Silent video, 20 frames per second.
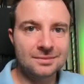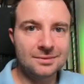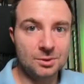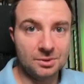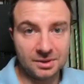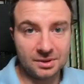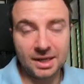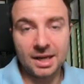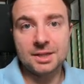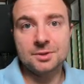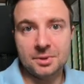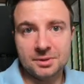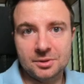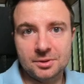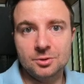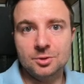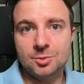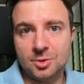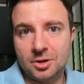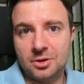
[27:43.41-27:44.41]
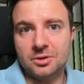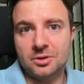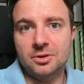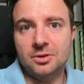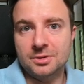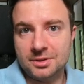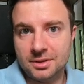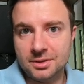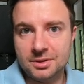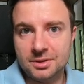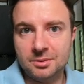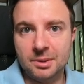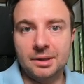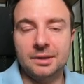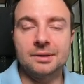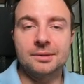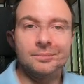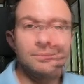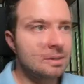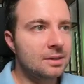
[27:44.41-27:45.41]
so that's what those protocols are
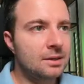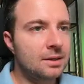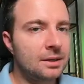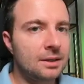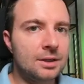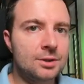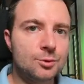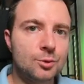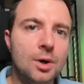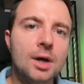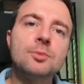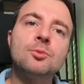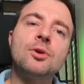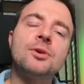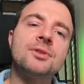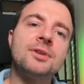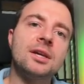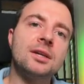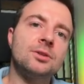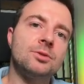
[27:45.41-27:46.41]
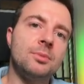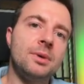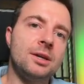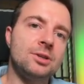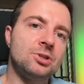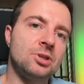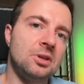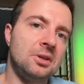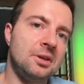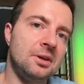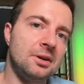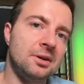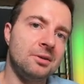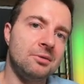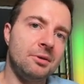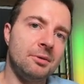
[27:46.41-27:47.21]
doing and there's one more thing to mention here.